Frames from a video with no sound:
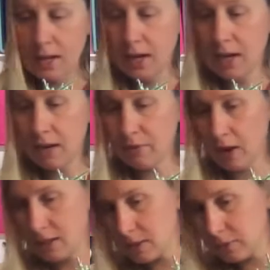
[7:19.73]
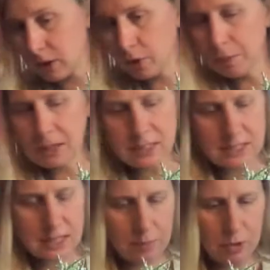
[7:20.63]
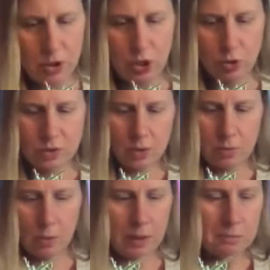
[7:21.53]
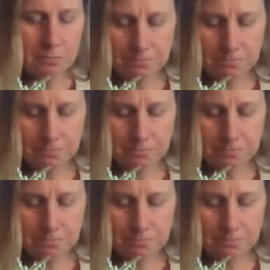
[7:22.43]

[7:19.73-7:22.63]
and I've got some little pieces that I'm going to use in a moment.